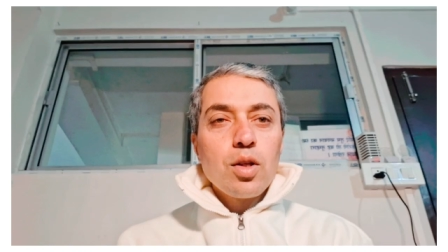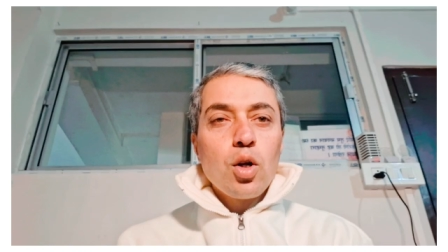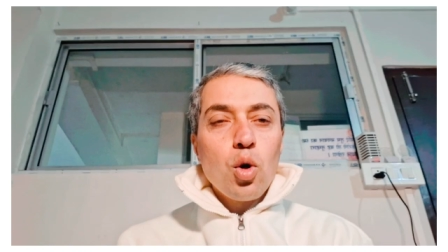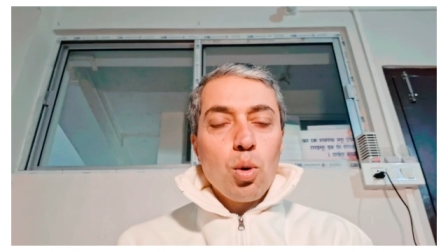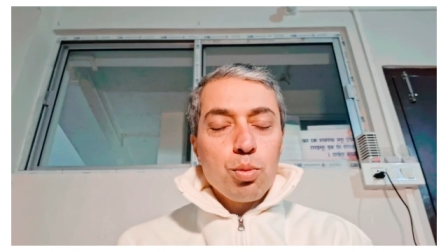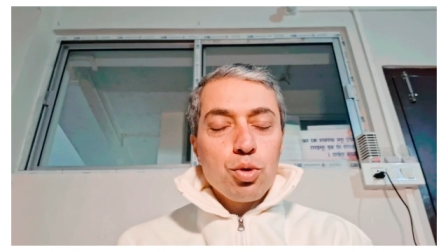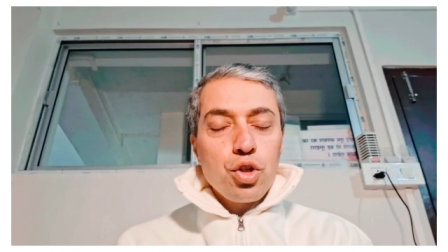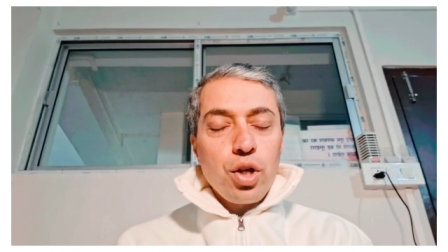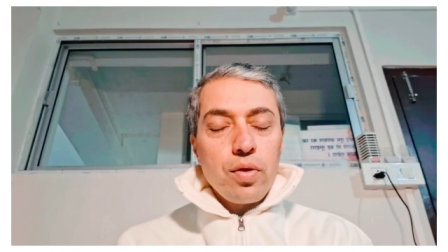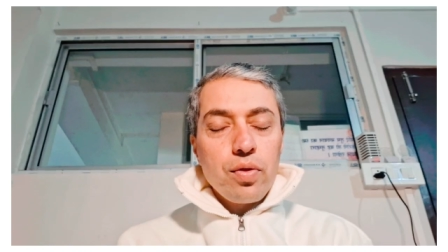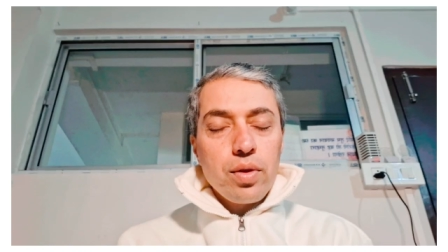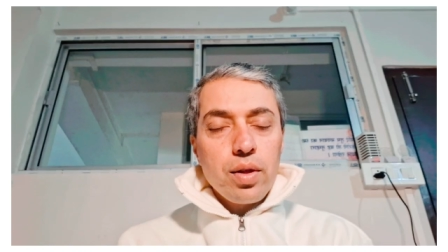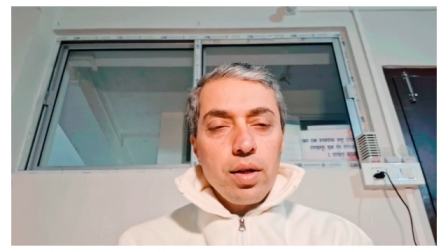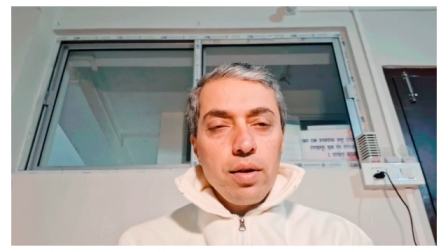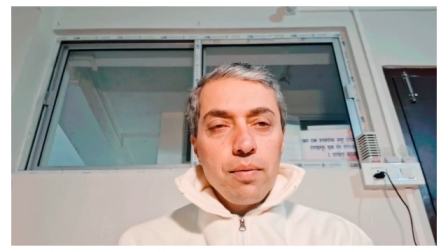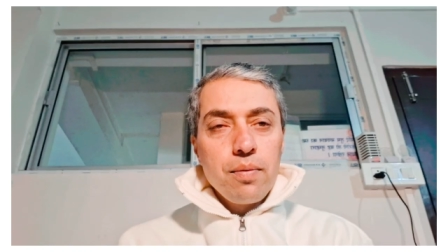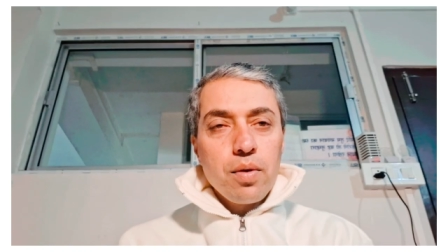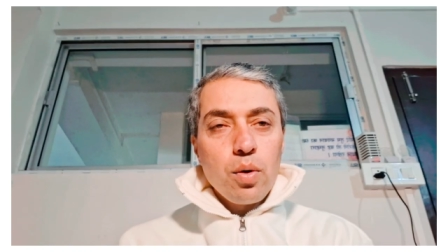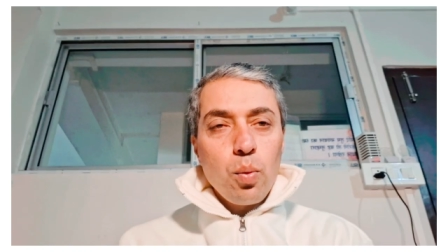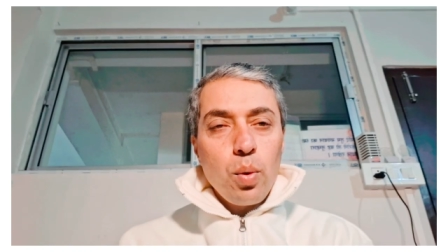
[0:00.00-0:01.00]
Om Shanti.
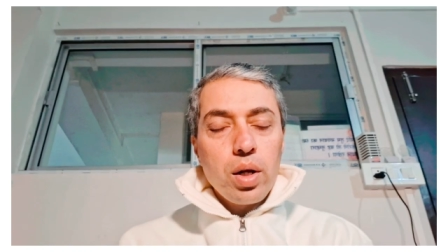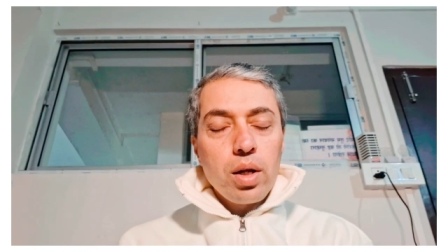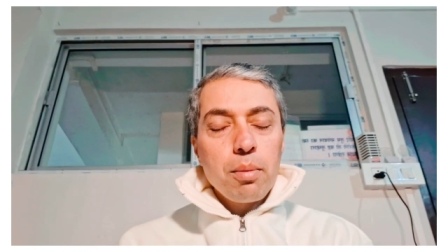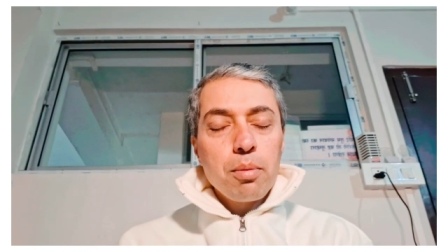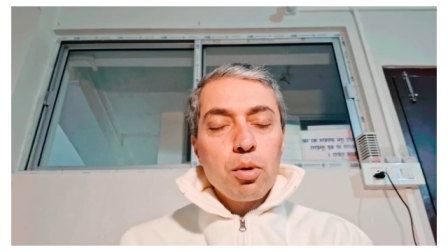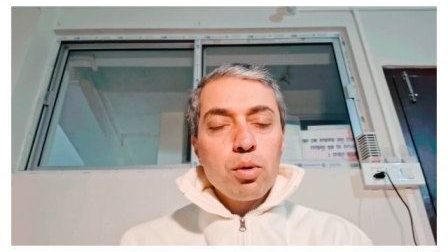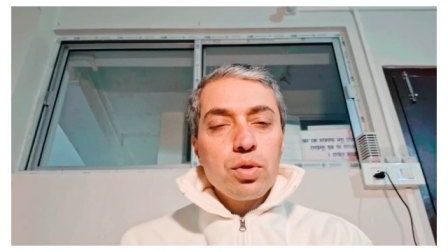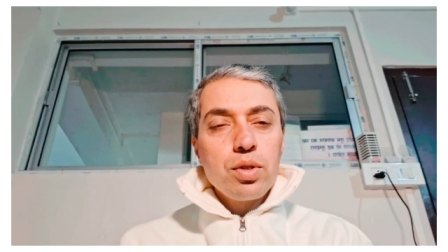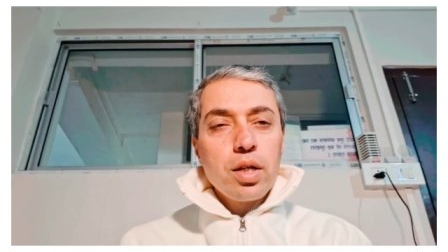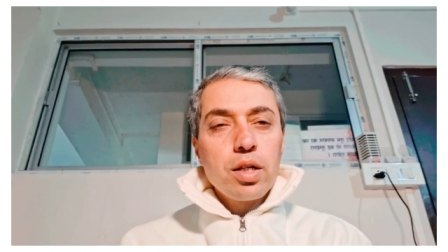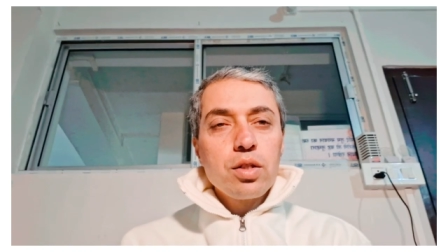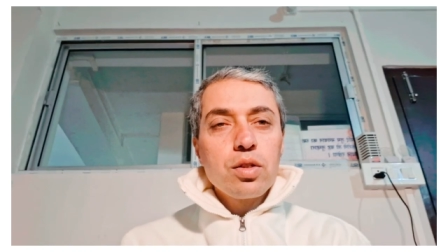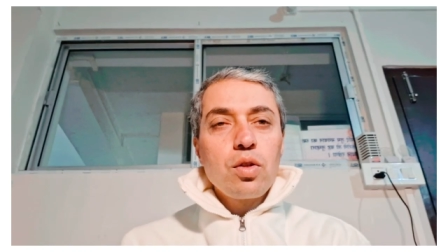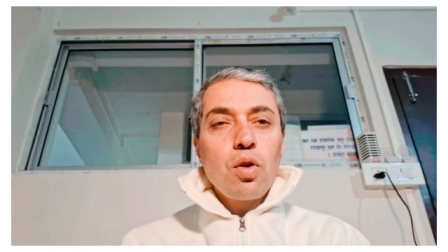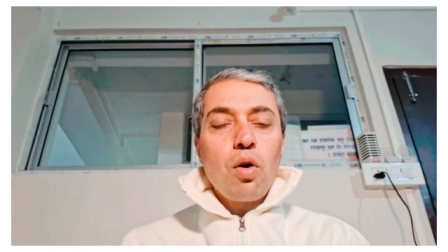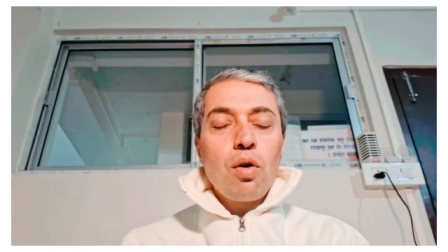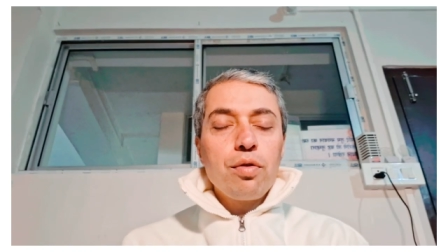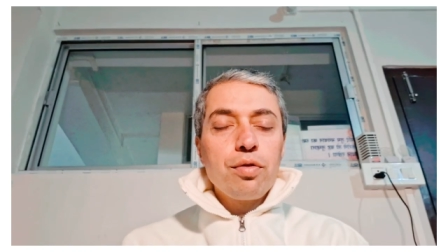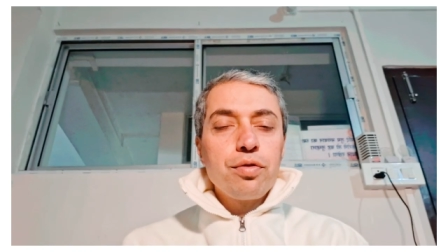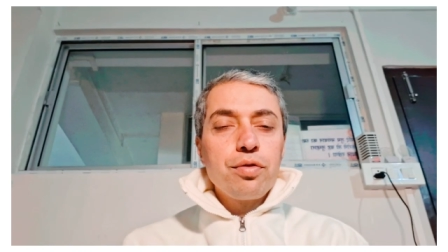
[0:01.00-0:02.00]
Welcome to 6th
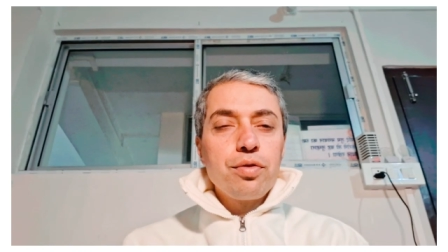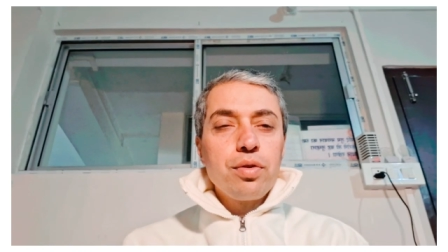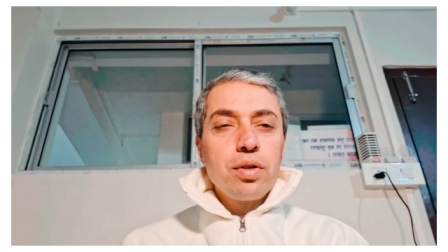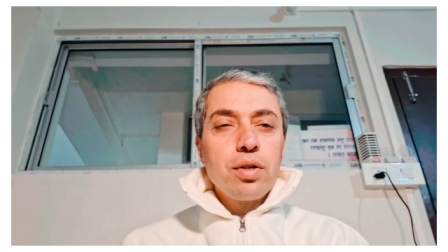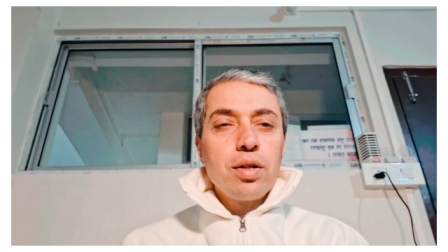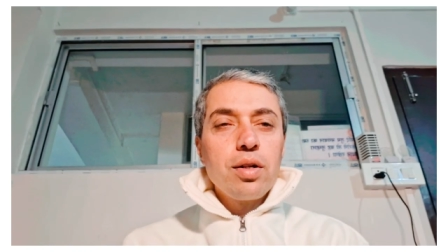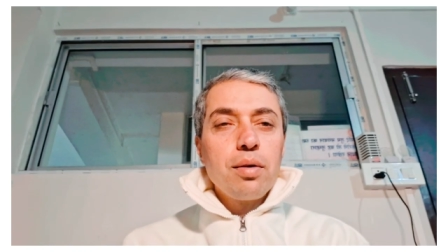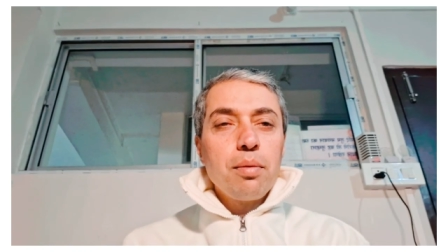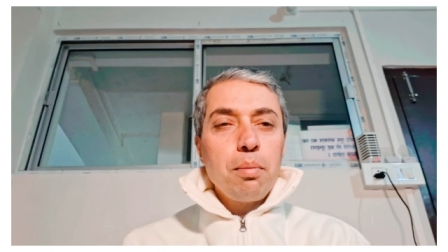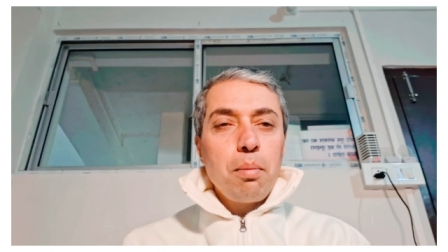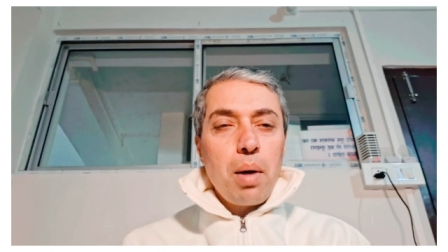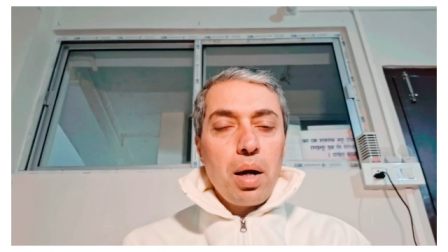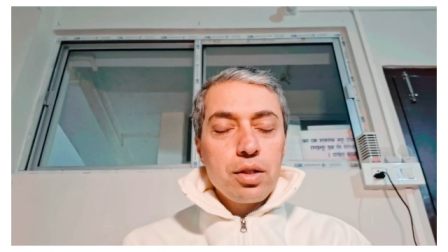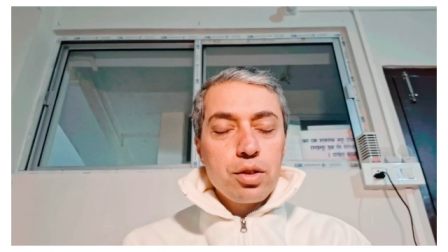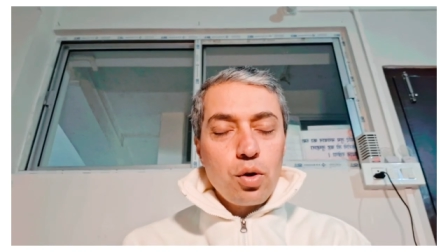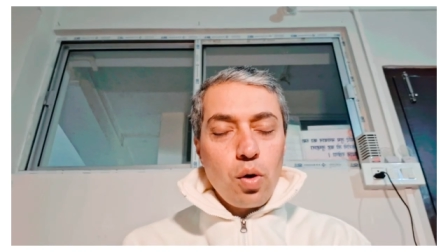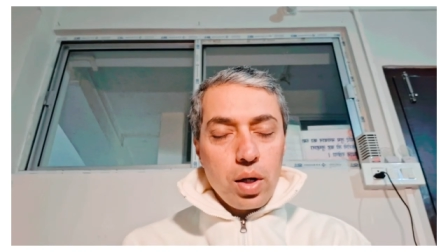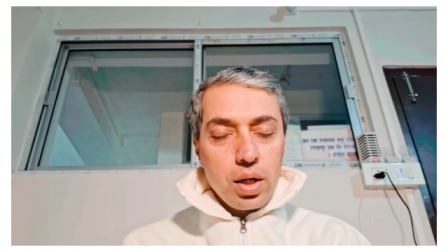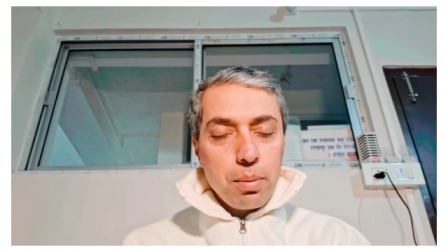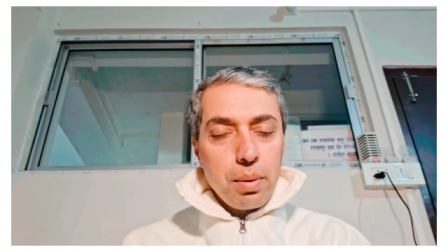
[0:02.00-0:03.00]
of mass
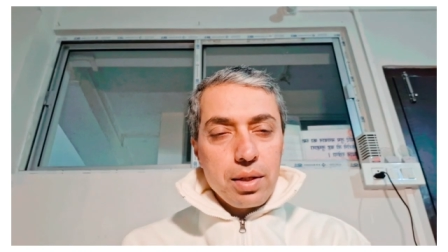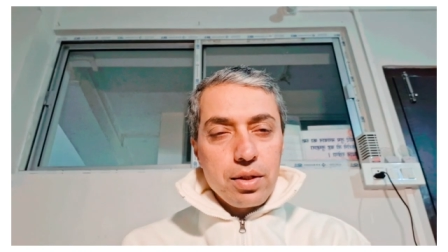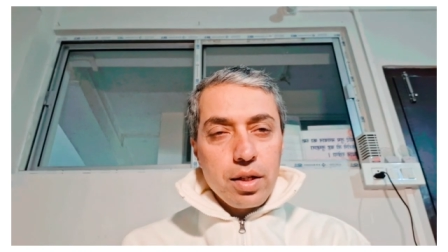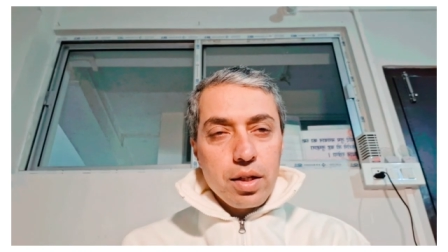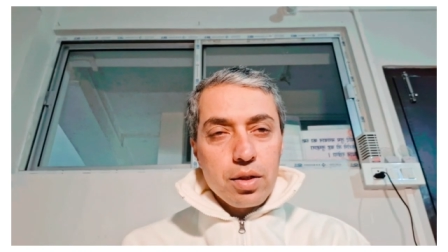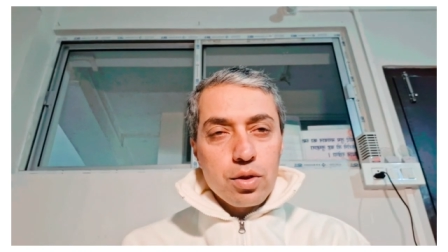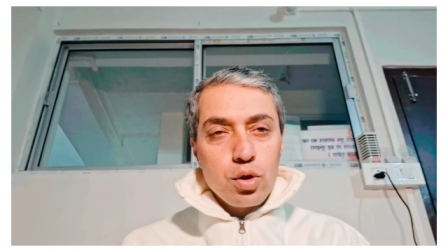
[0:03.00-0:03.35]
quality Blessing.